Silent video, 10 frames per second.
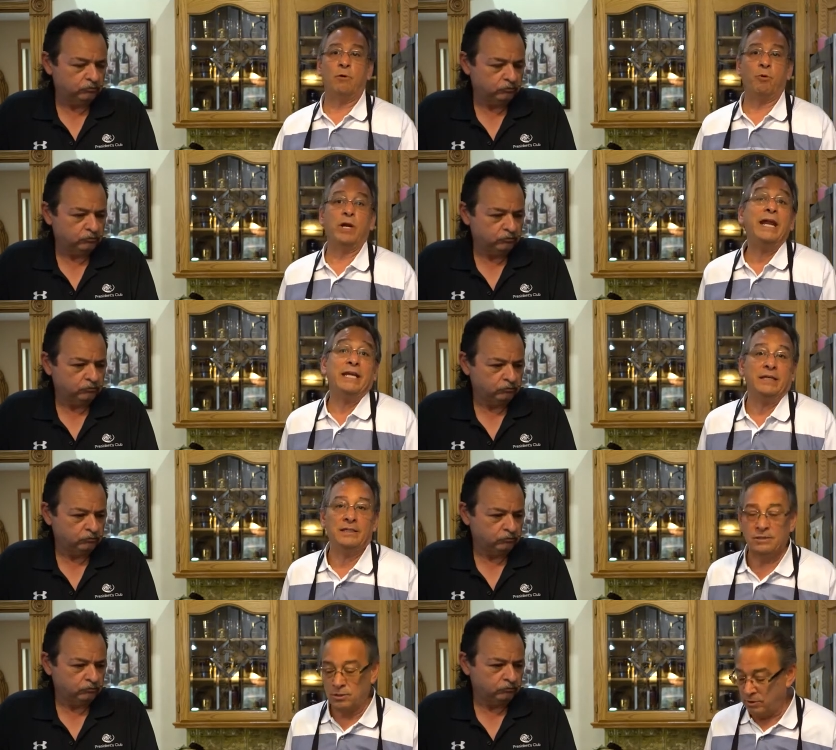Speaker 1: don't put any
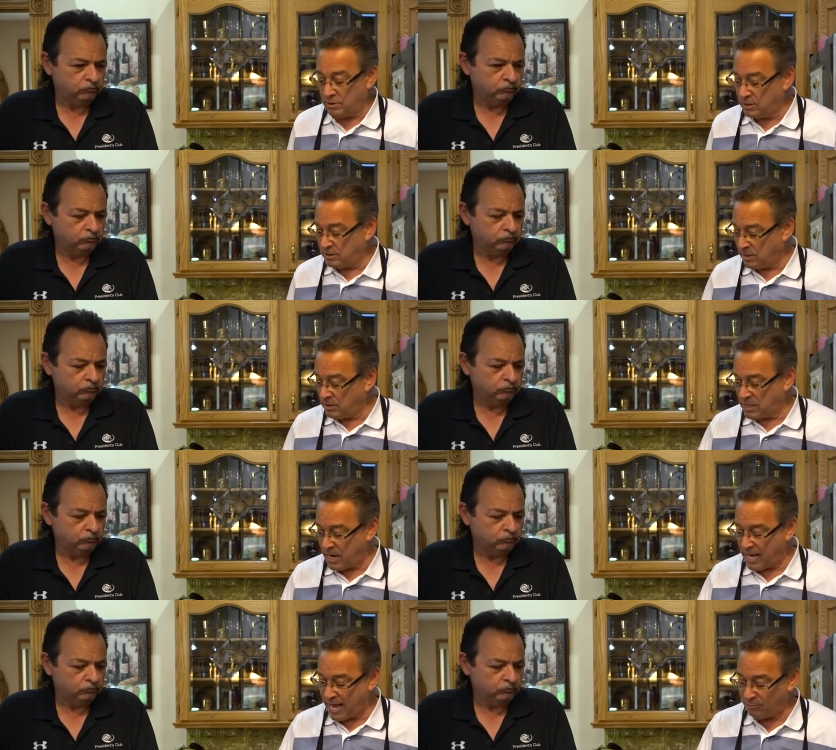in. So it's it's it's
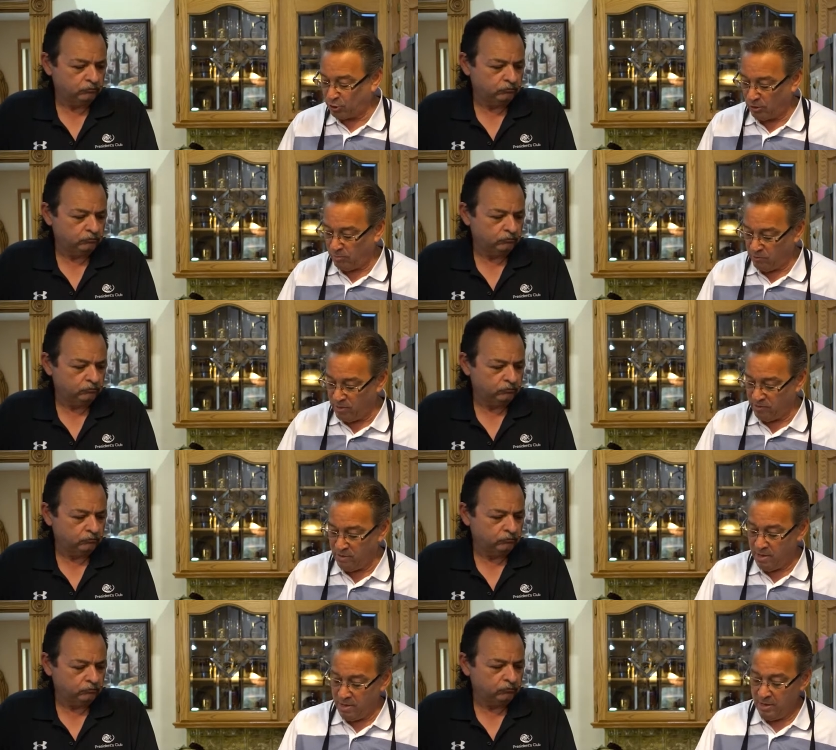kind of optional, but we
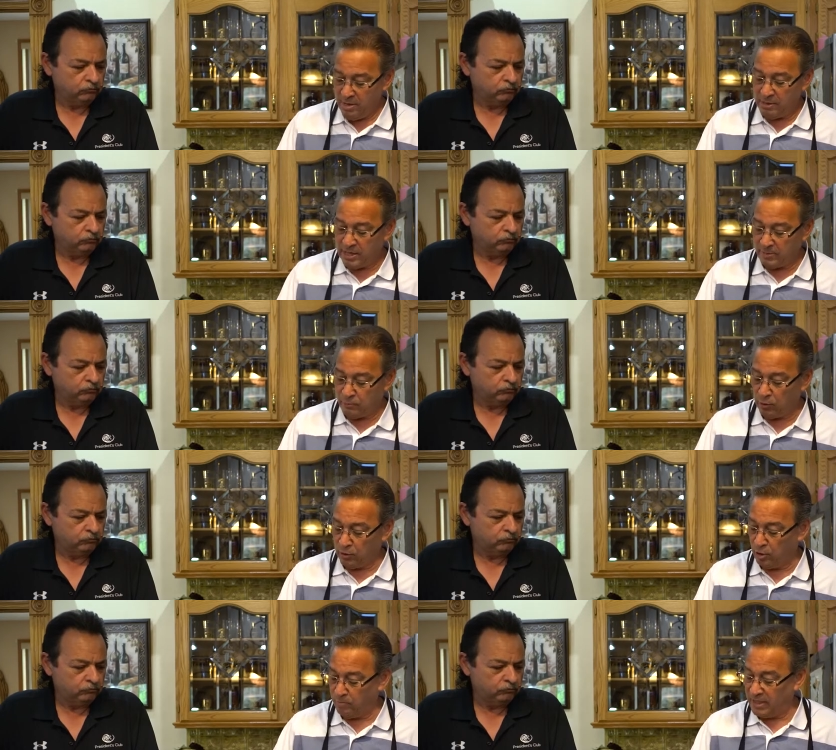like to put a
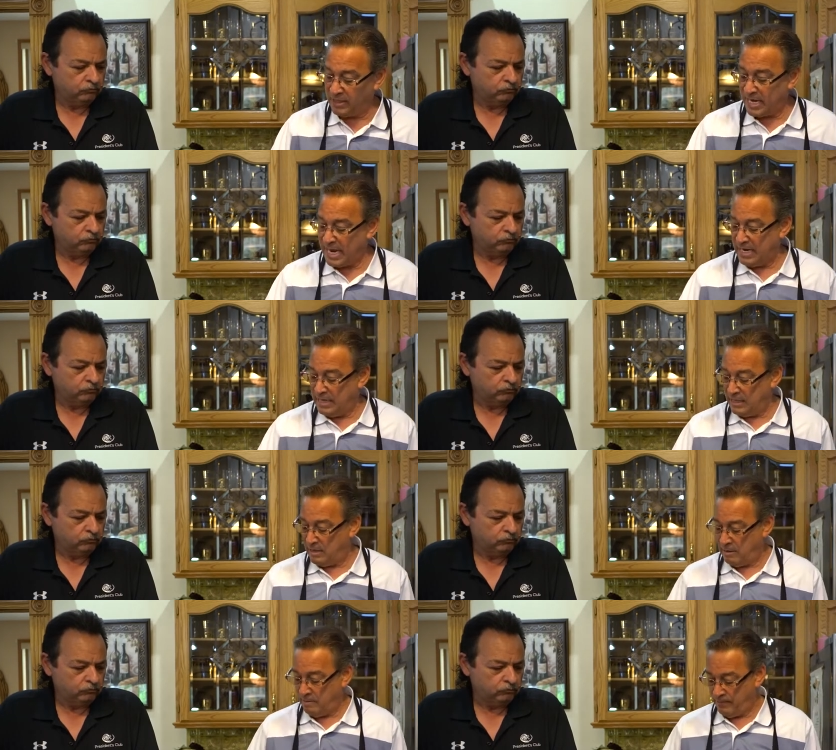little bit of tang in
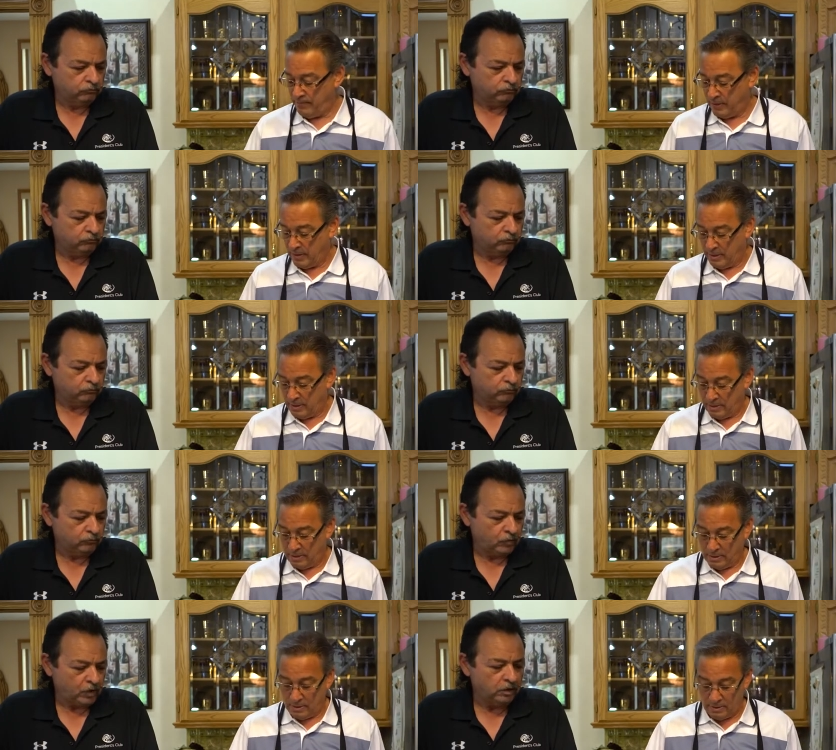there.
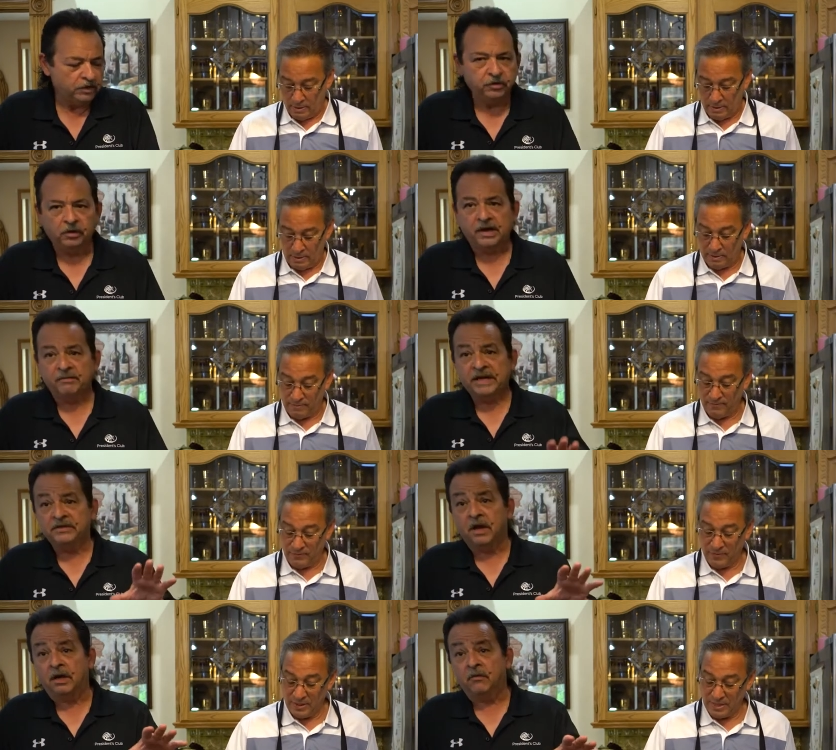
Speaker 2: Unless you're like my
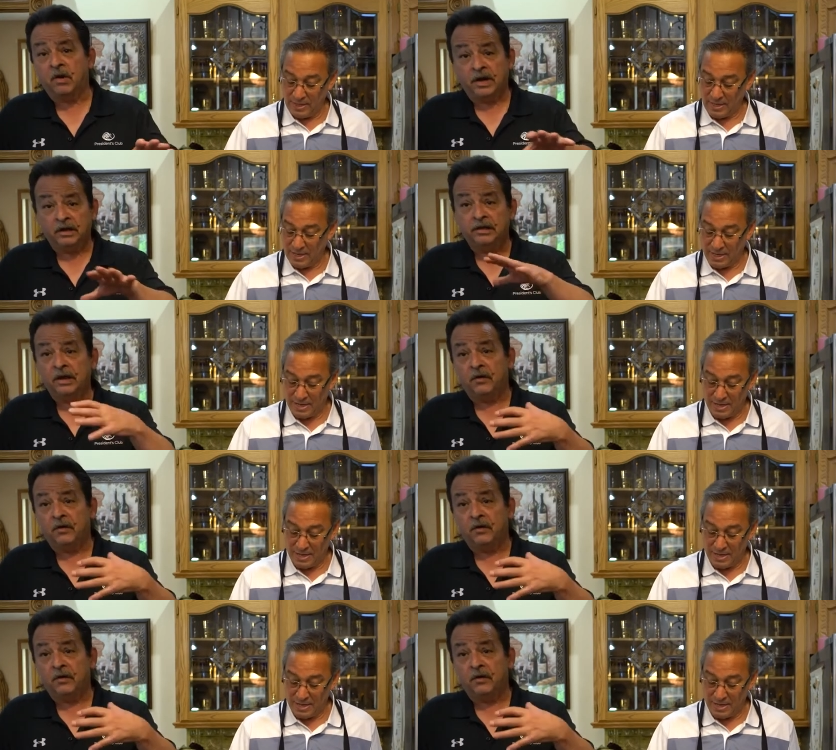son and want to clean